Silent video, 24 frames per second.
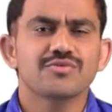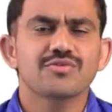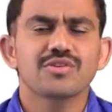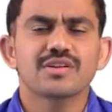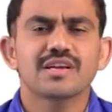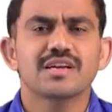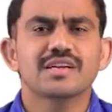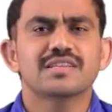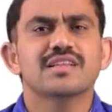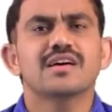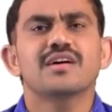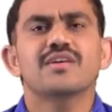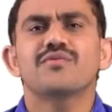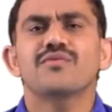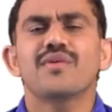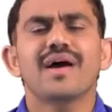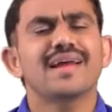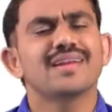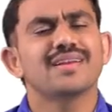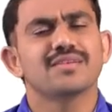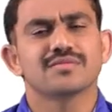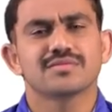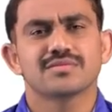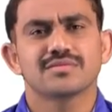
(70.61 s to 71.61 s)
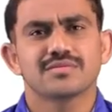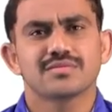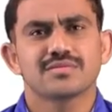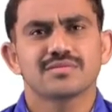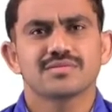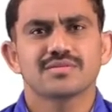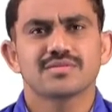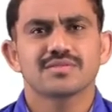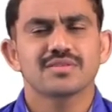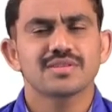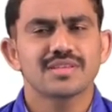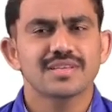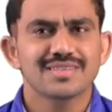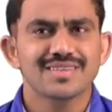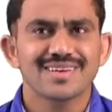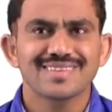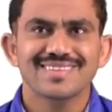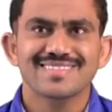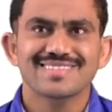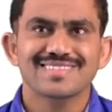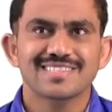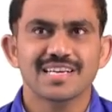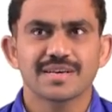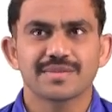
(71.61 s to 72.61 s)
will get the values. So these are
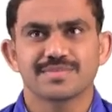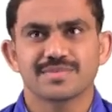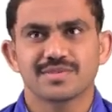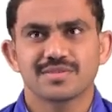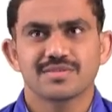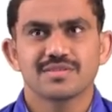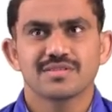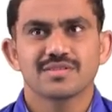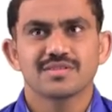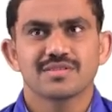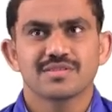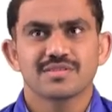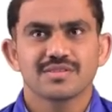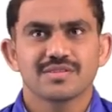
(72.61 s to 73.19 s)
the steps